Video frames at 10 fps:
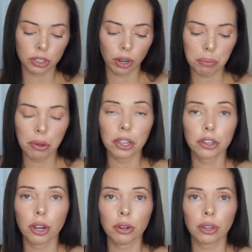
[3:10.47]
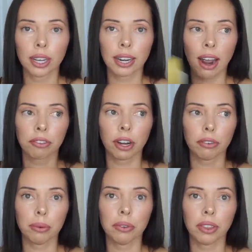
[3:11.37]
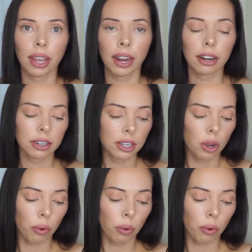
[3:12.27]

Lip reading: so I put the toner in after I removed the hair.